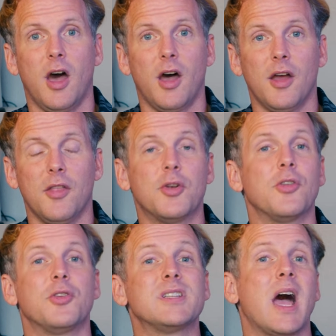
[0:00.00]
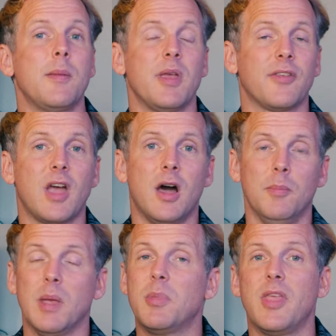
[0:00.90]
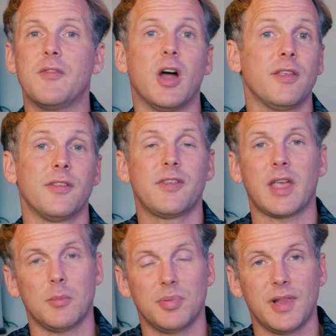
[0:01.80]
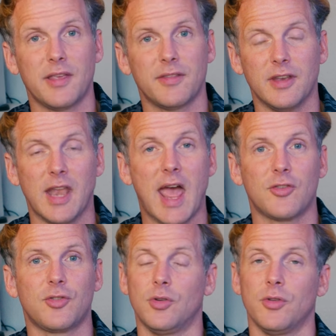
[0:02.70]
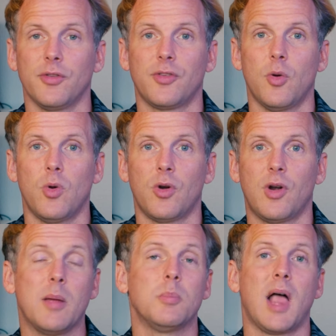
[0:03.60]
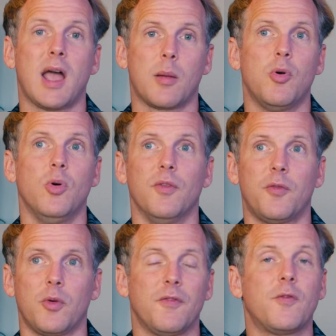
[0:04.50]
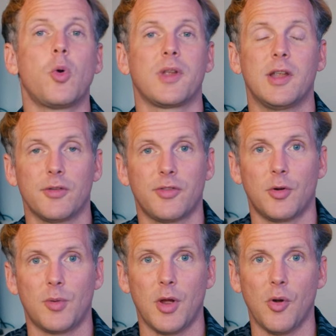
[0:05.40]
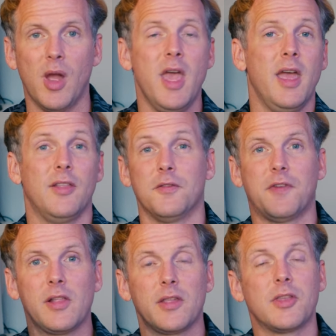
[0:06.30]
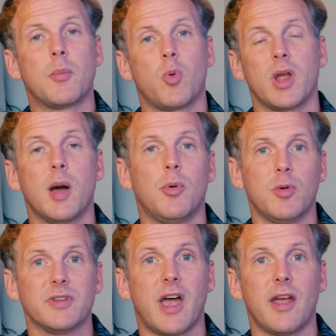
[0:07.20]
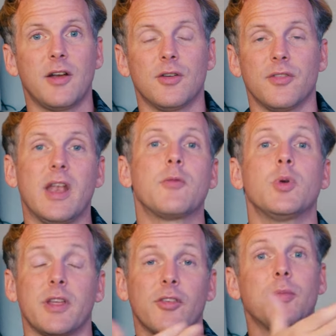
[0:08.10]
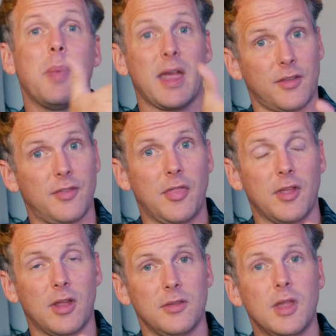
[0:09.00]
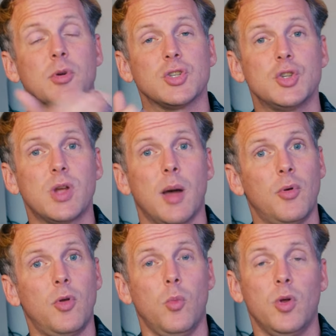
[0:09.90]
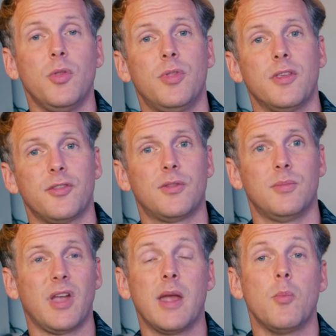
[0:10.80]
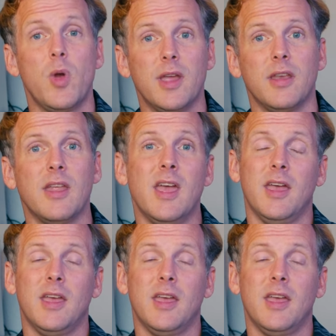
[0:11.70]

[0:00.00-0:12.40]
uh, their, their time has come. Maybe they've gotten second place at Nationals or at Blackpool for four years in a row. And then finally, the number one couple retires, and everyone expects that the number two couple will this time win,